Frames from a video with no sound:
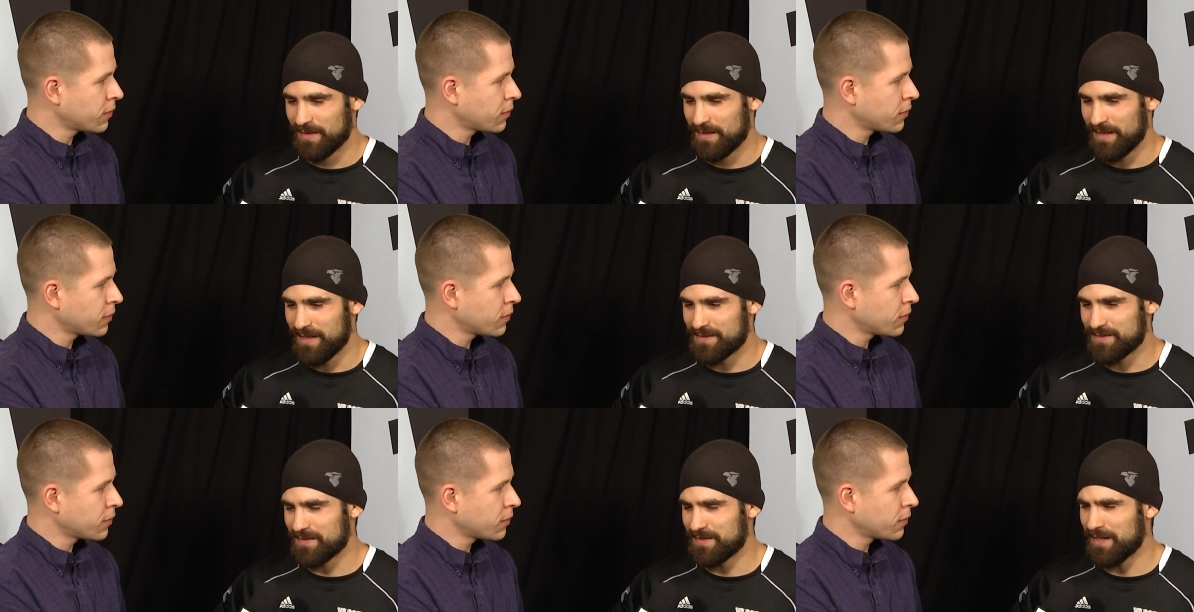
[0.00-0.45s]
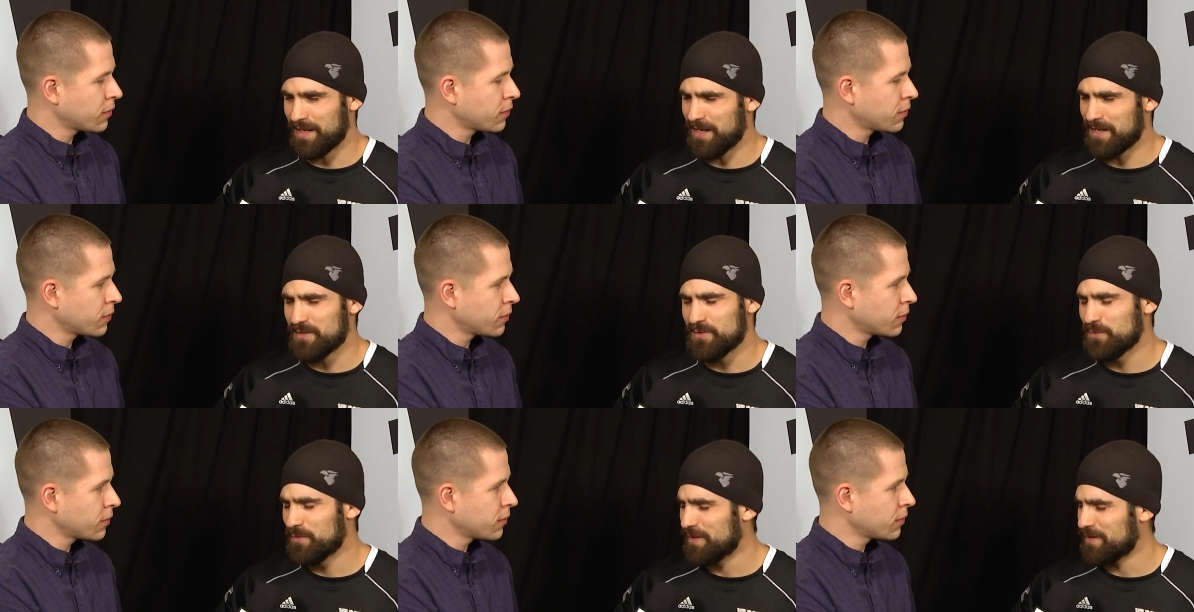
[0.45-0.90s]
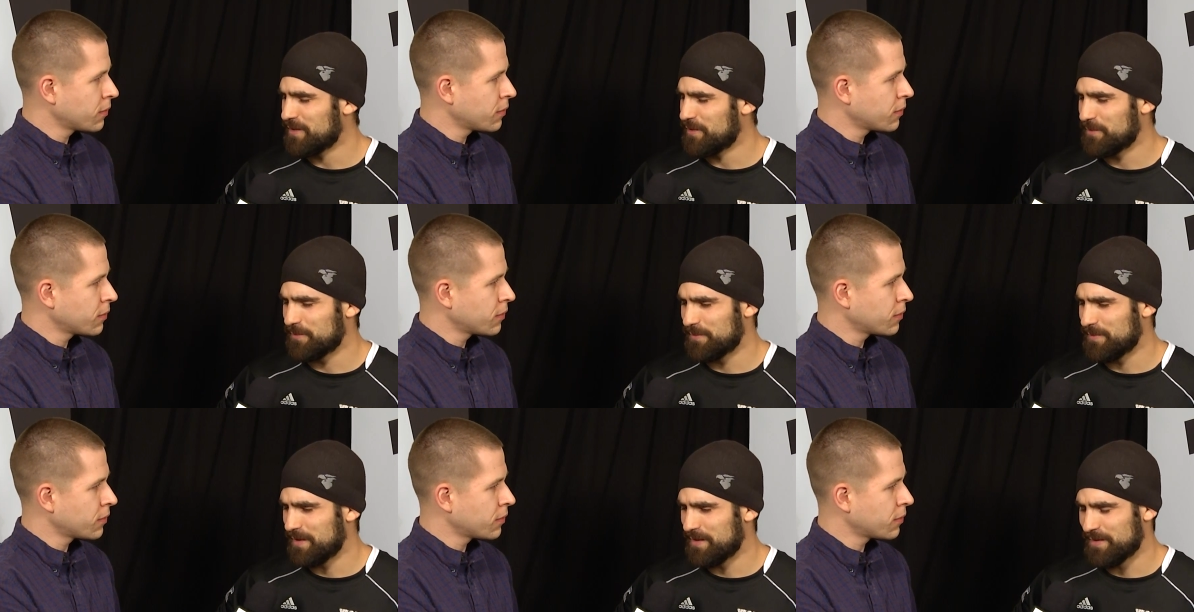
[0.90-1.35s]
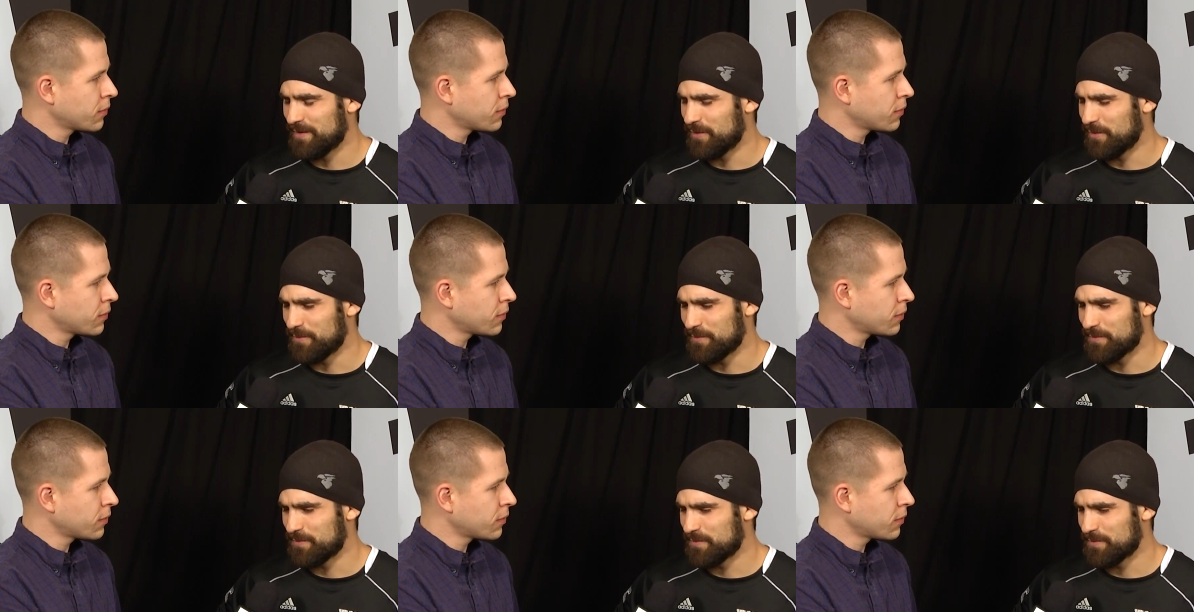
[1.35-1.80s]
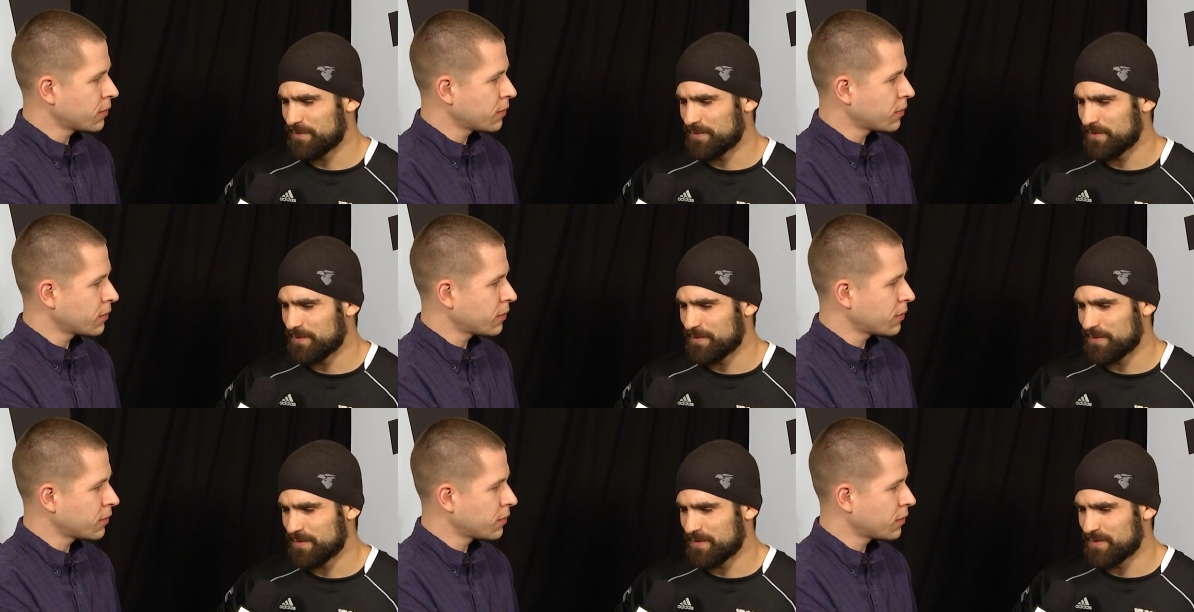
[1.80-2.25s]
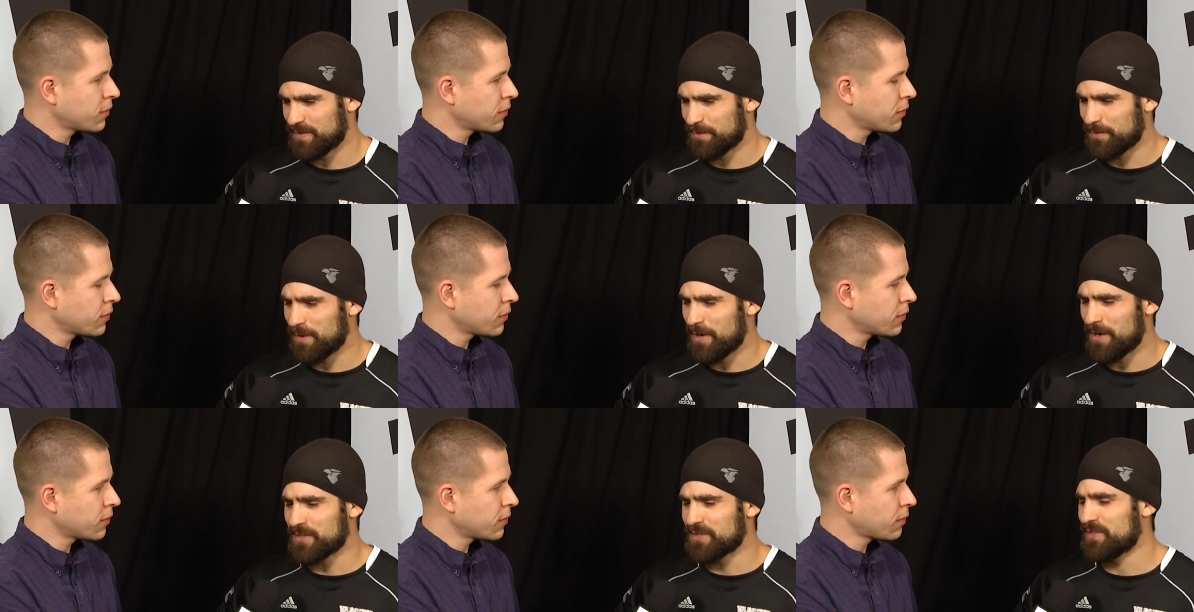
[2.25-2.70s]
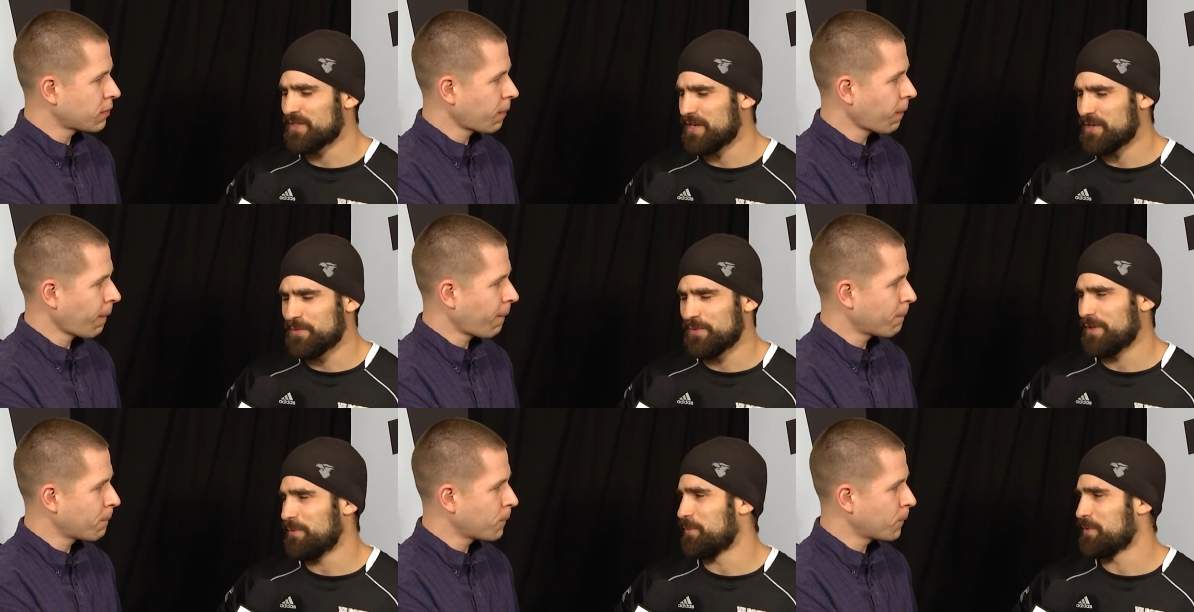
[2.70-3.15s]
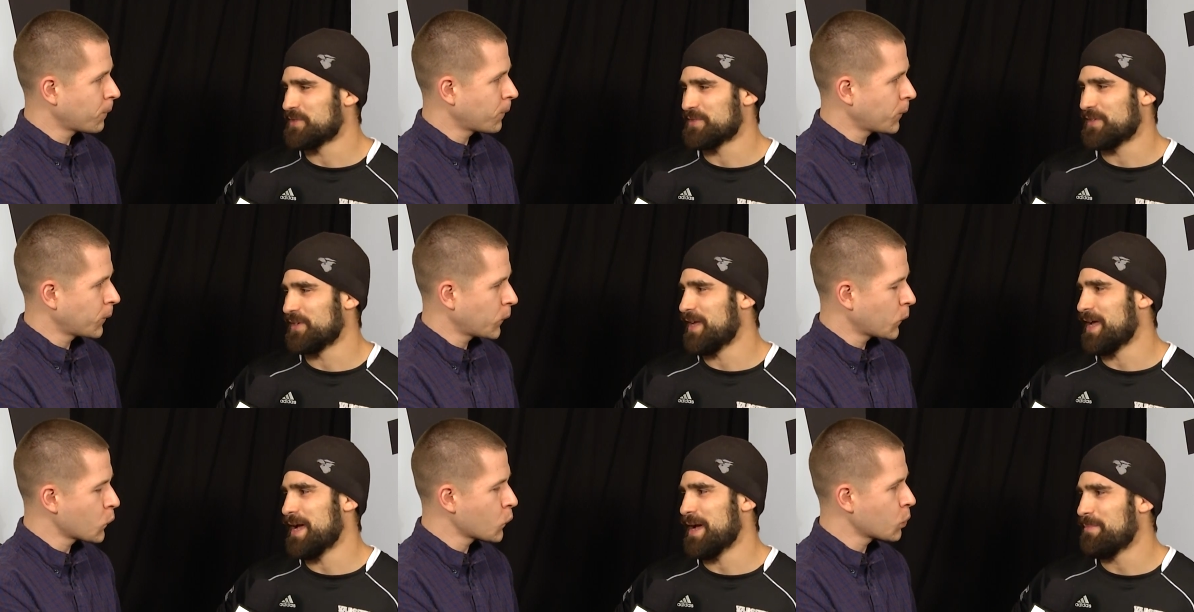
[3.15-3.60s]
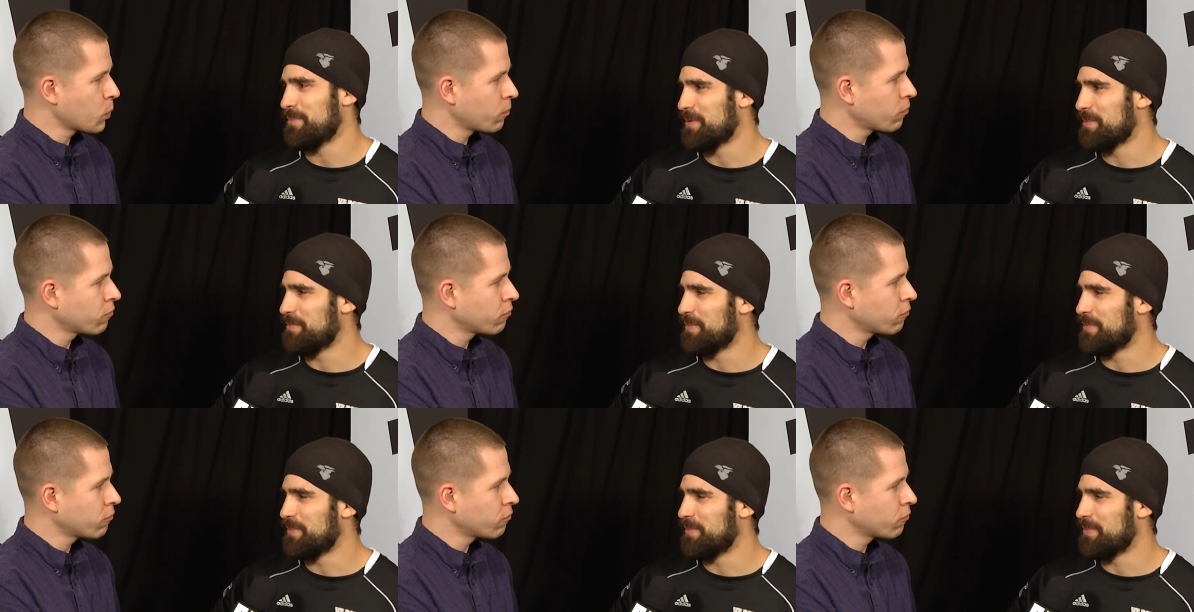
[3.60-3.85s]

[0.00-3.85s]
Speaker 1: it's not, I knew that, that that you know subconsciously I knew that wasn't going to happen,